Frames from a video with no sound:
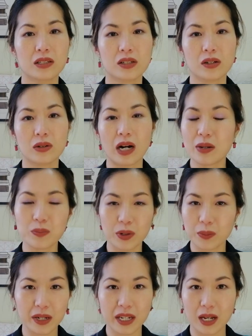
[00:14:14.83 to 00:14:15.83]
So I
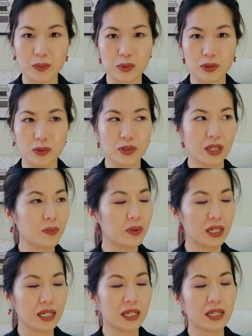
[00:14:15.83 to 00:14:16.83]
bought my capsule
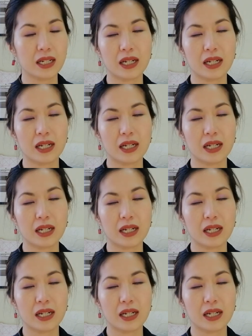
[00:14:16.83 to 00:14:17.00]
separately